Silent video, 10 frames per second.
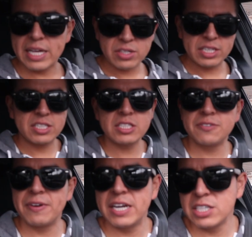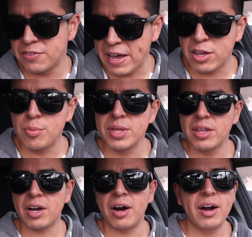Okay, so I just finished
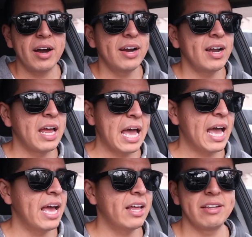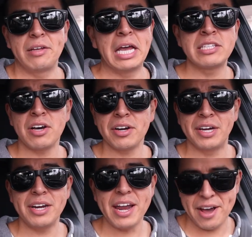vacuuming the car and it's all
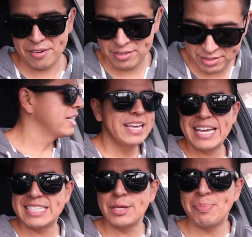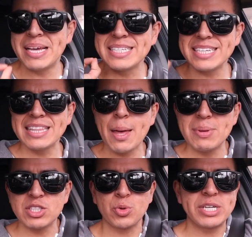good now. Easy peasy
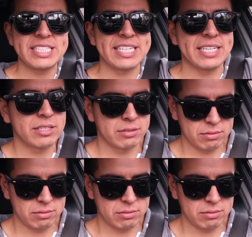lemon squeezy.